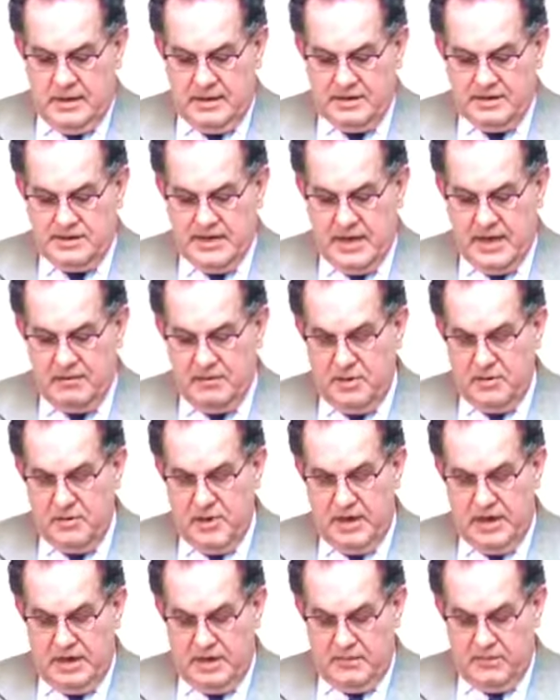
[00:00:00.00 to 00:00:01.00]
Examine
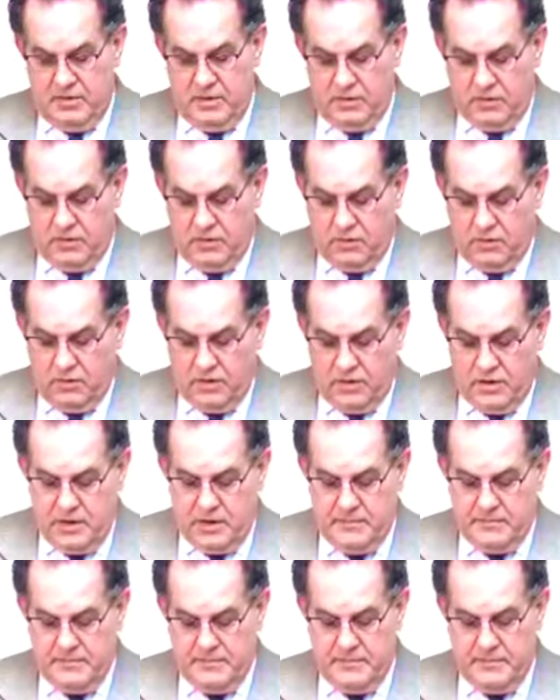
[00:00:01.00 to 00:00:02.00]
me, O
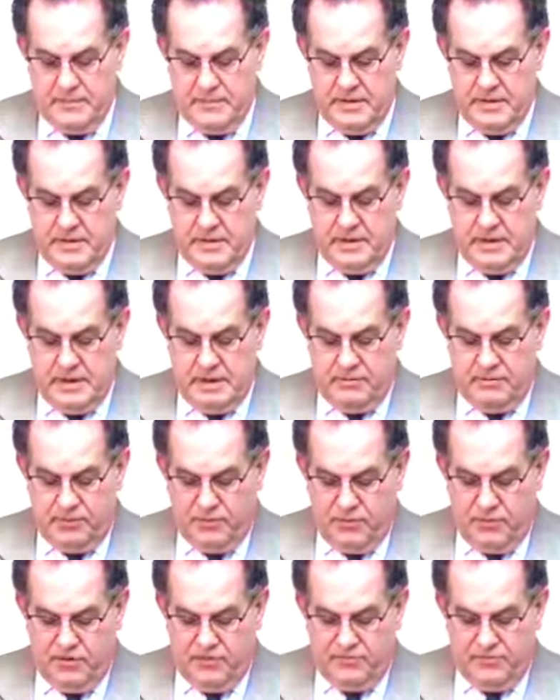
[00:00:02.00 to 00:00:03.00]
Lord, and
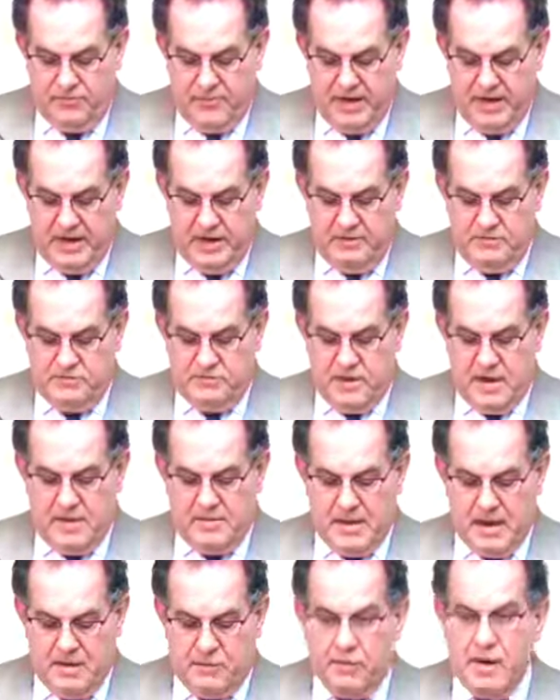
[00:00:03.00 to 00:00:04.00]
prove me,
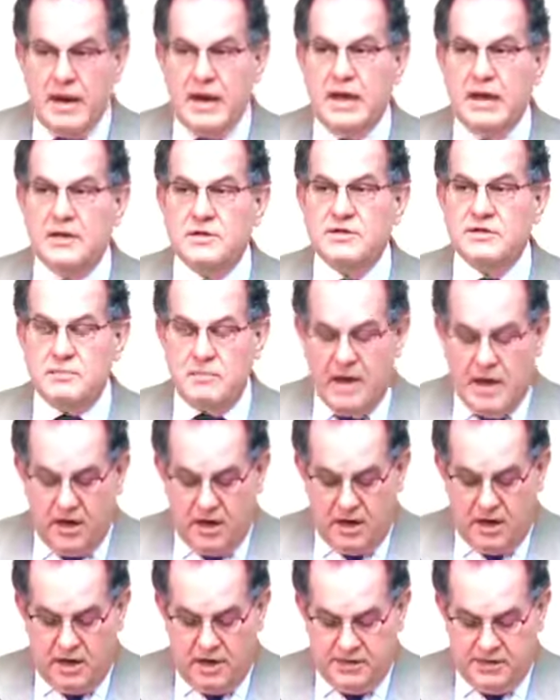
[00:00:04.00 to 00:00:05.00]
try my reins and my
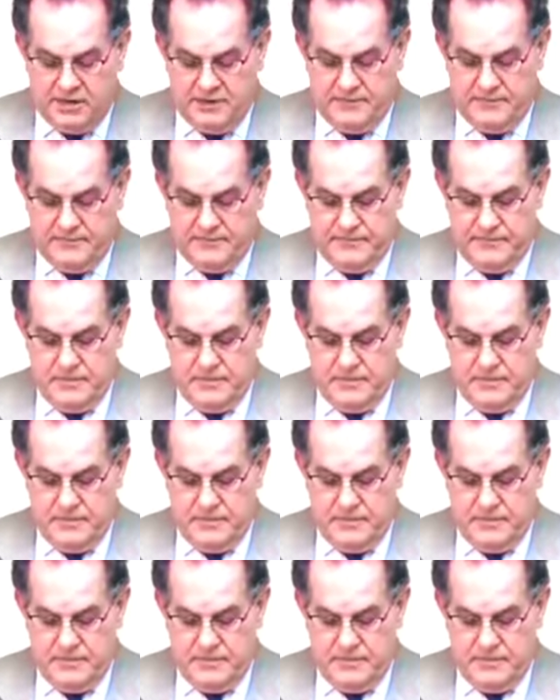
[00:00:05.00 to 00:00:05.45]
heart.